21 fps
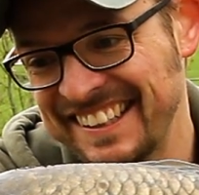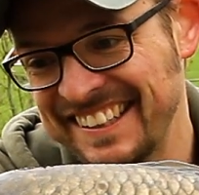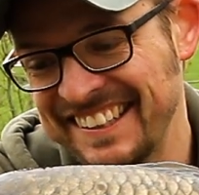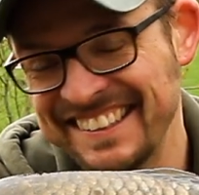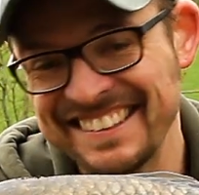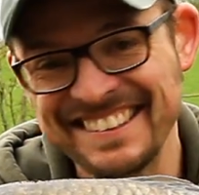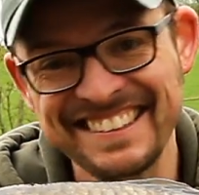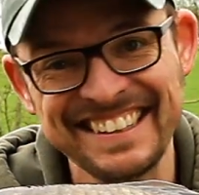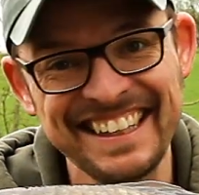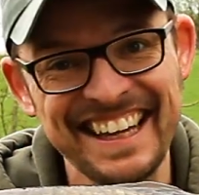
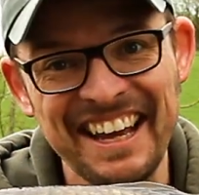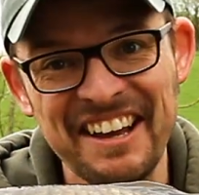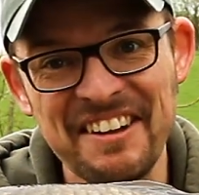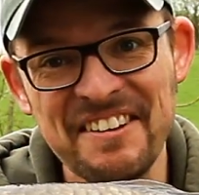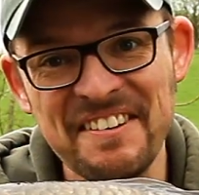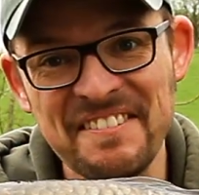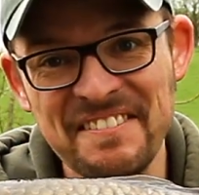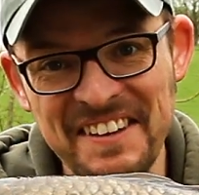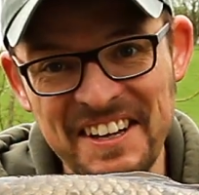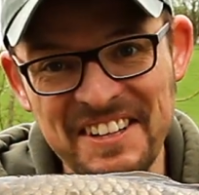So yeah,
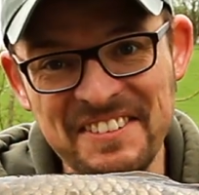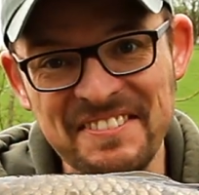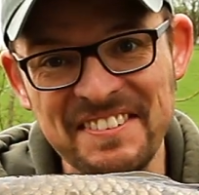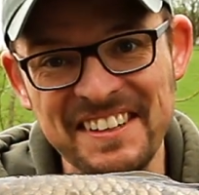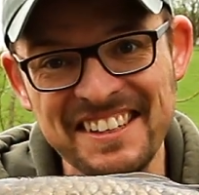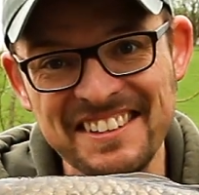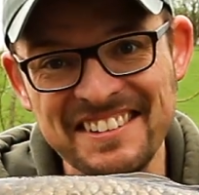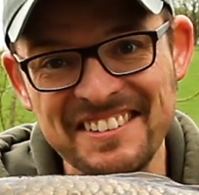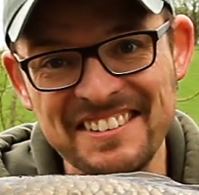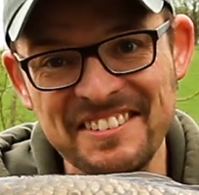first
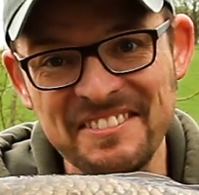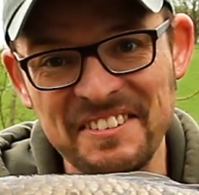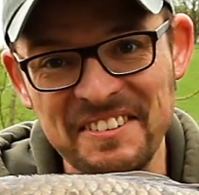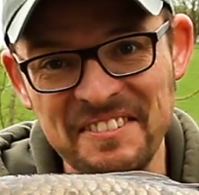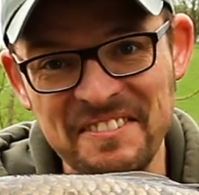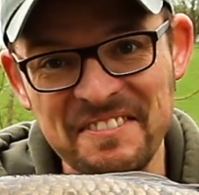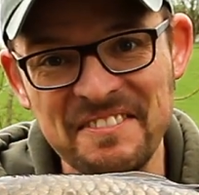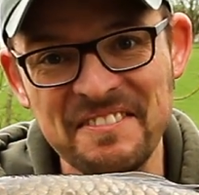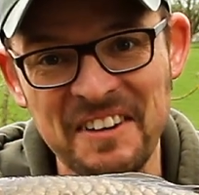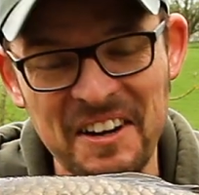fish
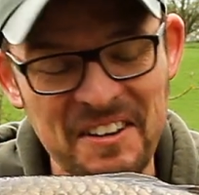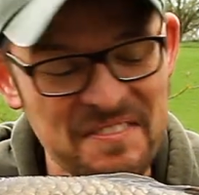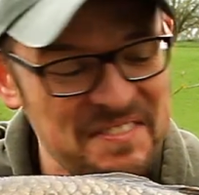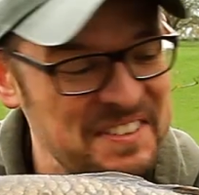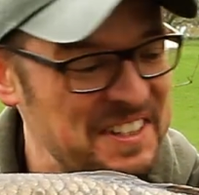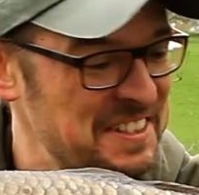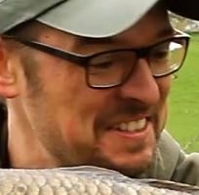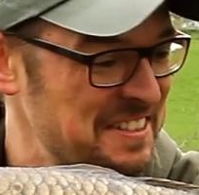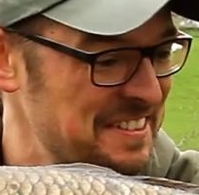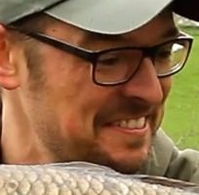within 5
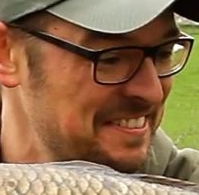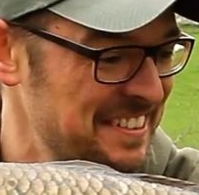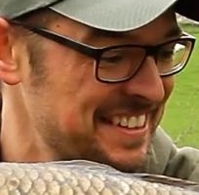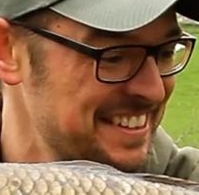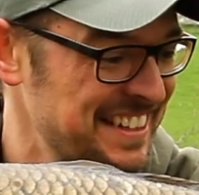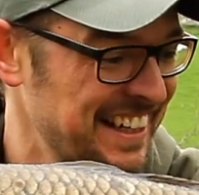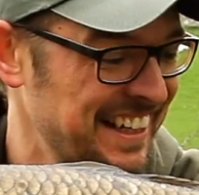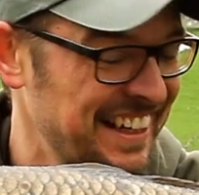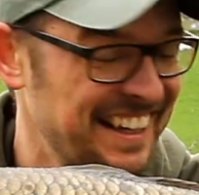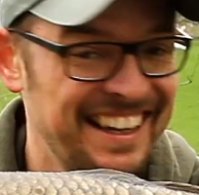minutes of
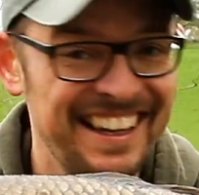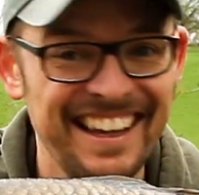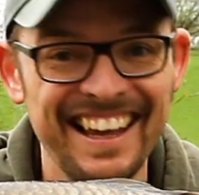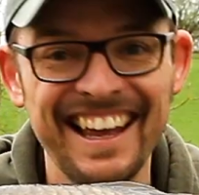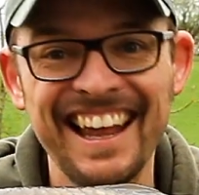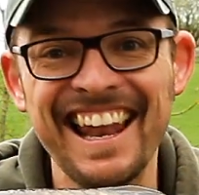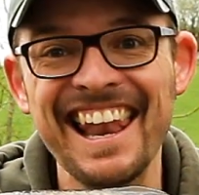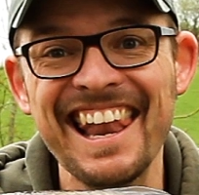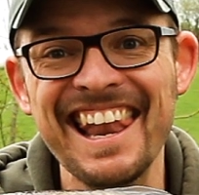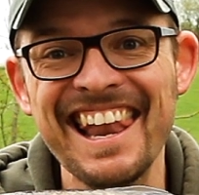fishing.
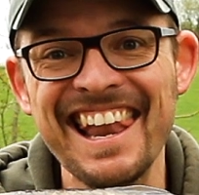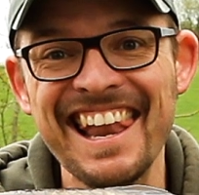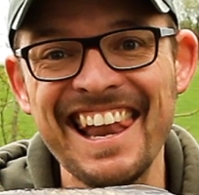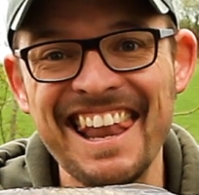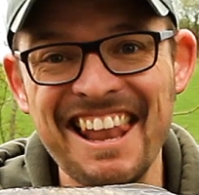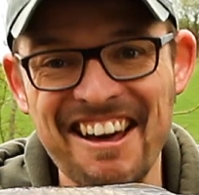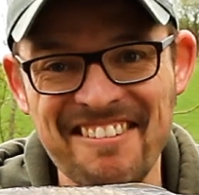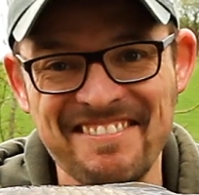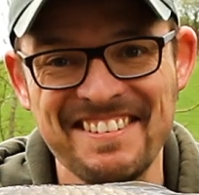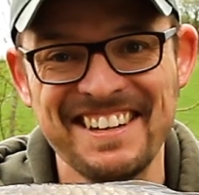
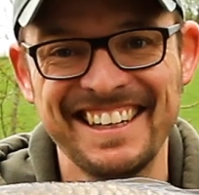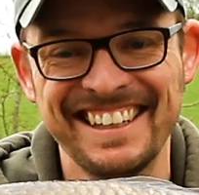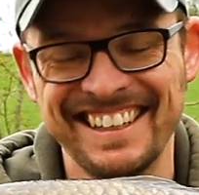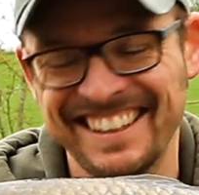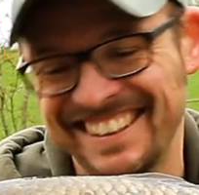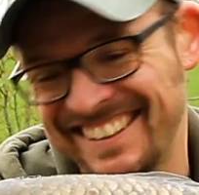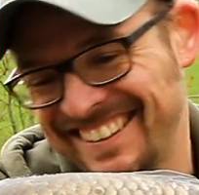Love it.